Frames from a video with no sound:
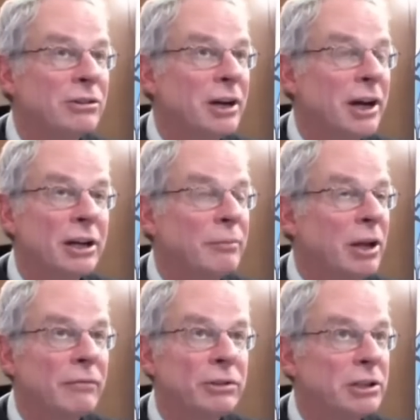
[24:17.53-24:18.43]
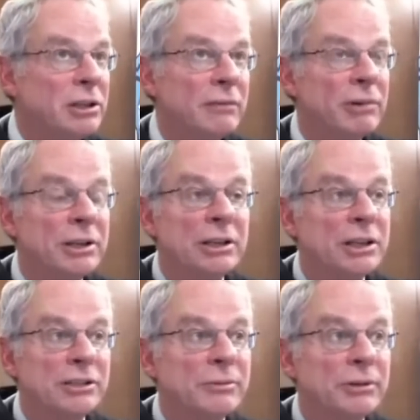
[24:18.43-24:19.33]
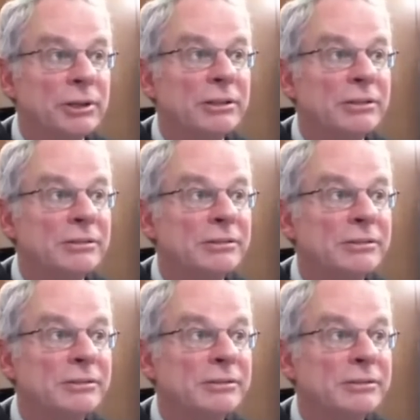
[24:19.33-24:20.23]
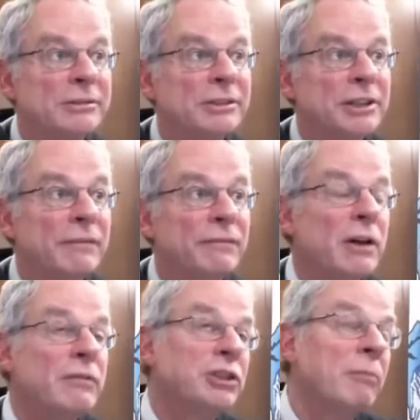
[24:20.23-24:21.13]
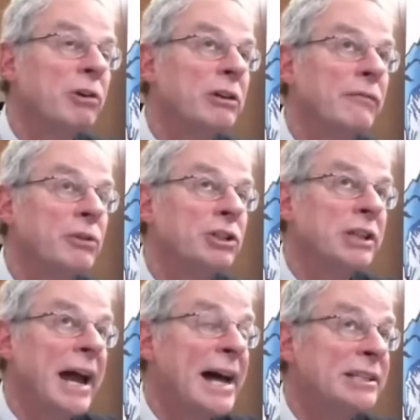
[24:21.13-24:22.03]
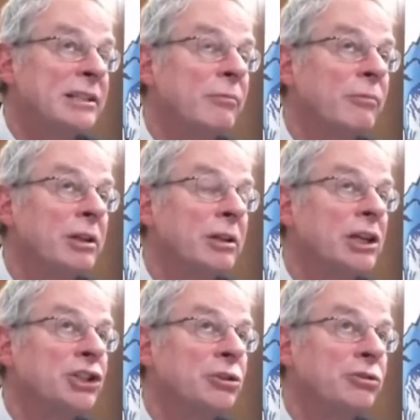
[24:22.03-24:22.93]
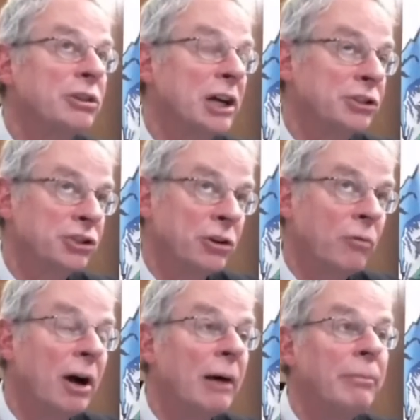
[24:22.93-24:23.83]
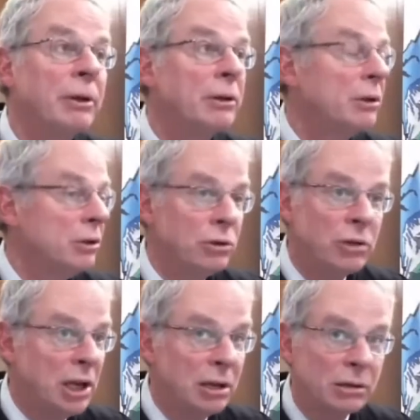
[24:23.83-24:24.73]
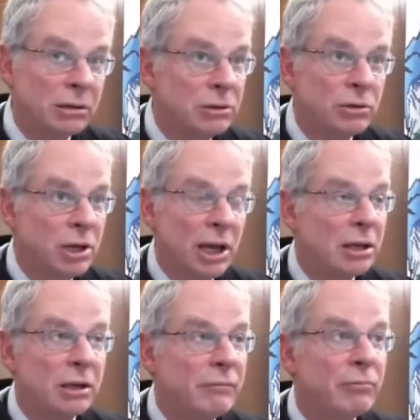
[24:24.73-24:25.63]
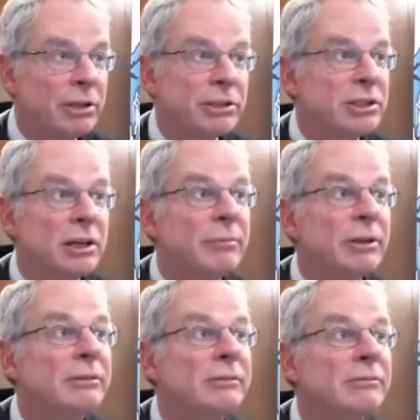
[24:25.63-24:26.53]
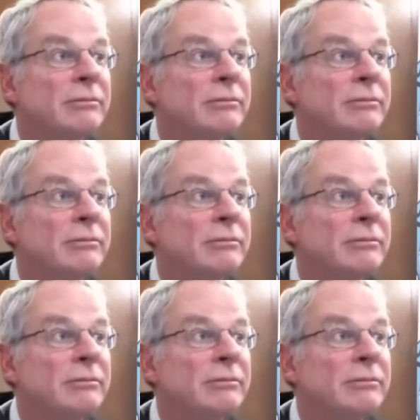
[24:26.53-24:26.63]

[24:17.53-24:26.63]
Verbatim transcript: you're not going to be able to give written testimony. Uh, if, no, if someone, if you just ask someone and they name. choose not to show up, right. you can't you can't give a written statement.